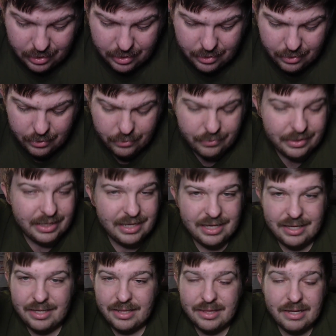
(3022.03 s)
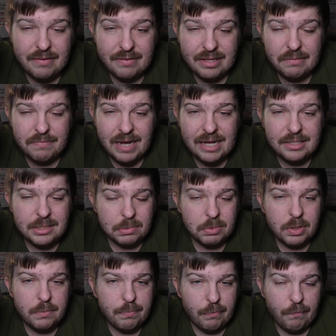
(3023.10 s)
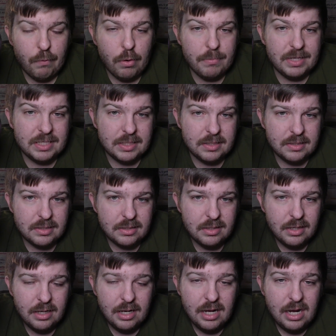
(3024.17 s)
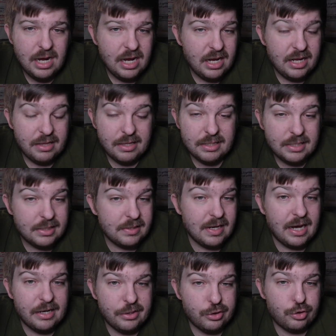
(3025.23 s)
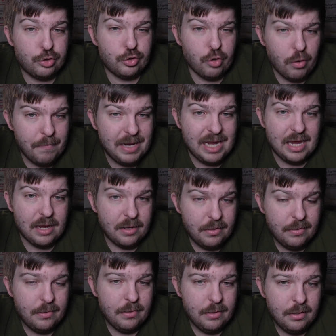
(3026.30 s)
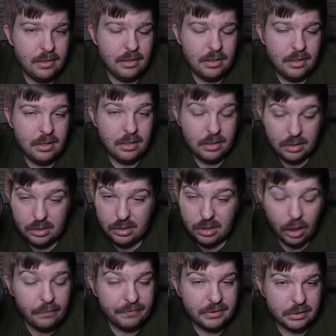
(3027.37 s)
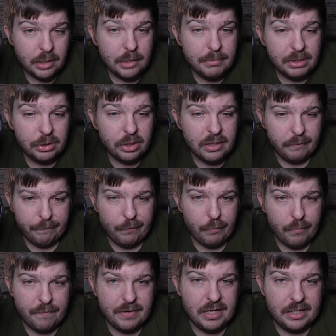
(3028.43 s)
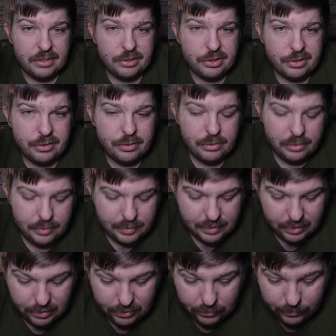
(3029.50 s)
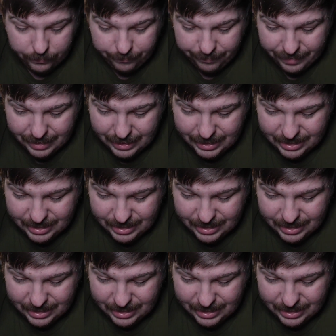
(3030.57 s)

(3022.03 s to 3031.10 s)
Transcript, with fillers: you know, they they've had some good performances. And this is not Germany. Dolphins are going to be looking for revenge. So